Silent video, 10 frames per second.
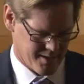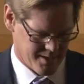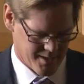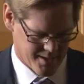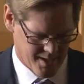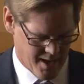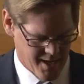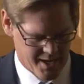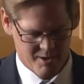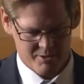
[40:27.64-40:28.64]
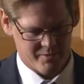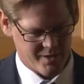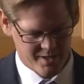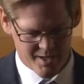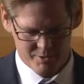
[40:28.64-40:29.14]
uh, I got out of
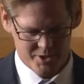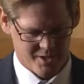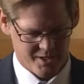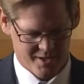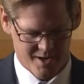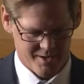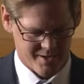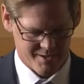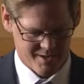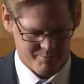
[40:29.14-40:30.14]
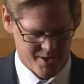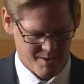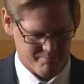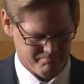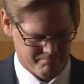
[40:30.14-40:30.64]
it and I was all tired. I, I'm,
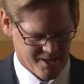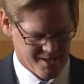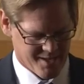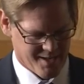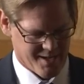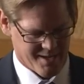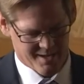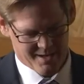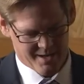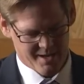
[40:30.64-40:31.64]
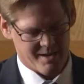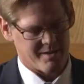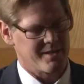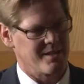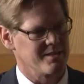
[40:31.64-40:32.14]
I'm, I, I had
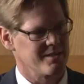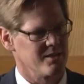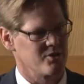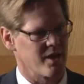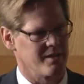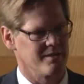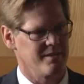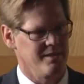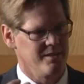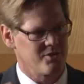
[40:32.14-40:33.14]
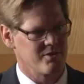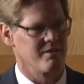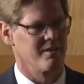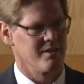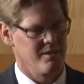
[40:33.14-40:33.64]
a tendency to try to teach
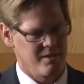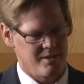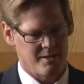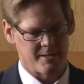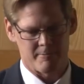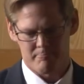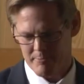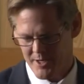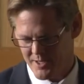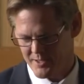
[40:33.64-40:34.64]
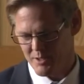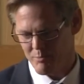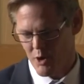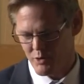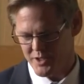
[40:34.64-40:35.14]
the, uh, uh, the
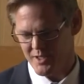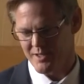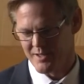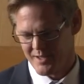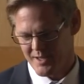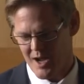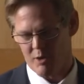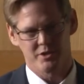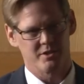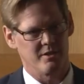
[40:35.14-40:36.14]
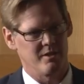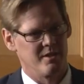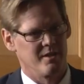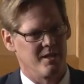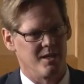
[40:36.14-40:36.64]
opposing counsel
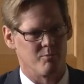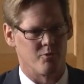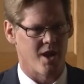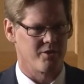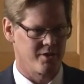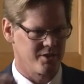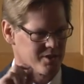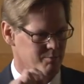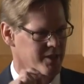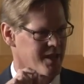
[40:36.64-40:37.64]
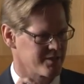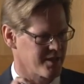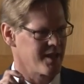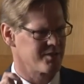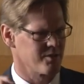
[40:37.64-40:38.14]
um, rather than simply
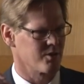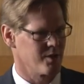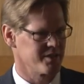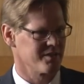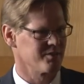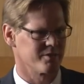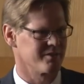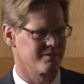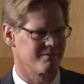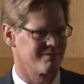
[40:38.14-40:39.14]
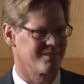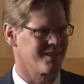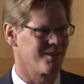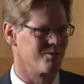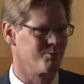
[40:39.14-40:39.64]
answer the questions, which is
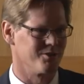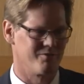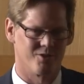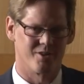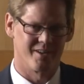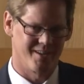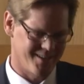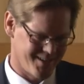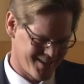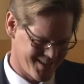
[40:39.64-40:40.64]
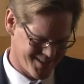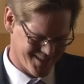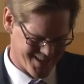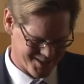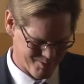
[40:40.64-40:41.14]
terrible for a, a,
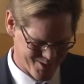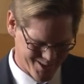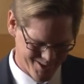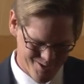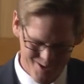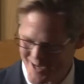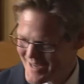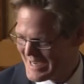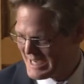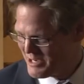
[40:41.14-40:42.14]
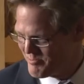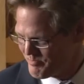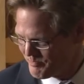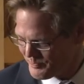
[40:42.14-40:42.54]
an expert to do. Um,